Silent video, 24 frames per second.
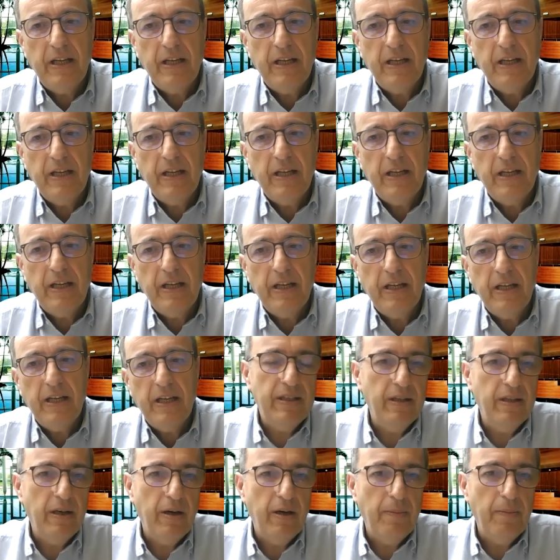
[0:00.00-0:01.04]
within
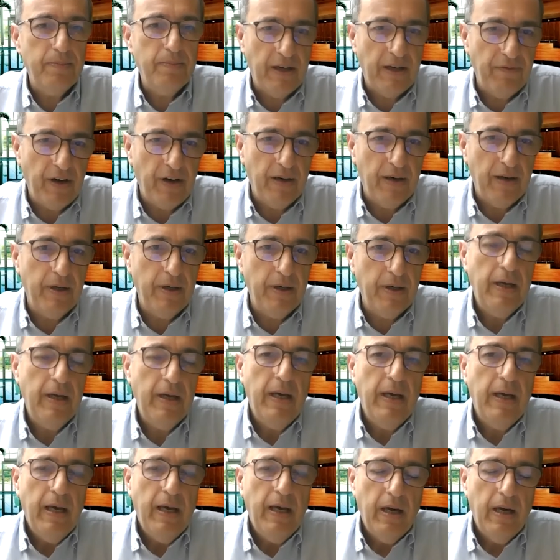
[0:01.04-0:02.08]
Pierre Fabre,
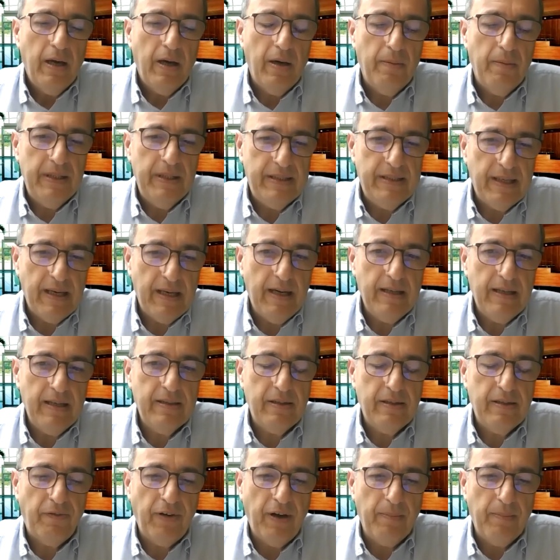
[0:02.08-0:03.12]
a mid-sized
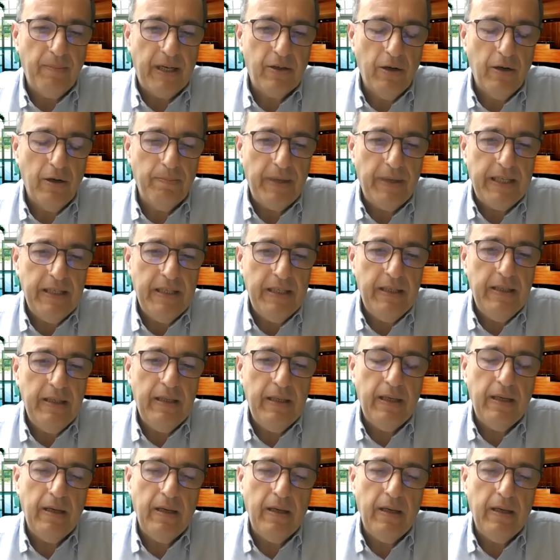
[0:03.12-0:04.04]
pharma company,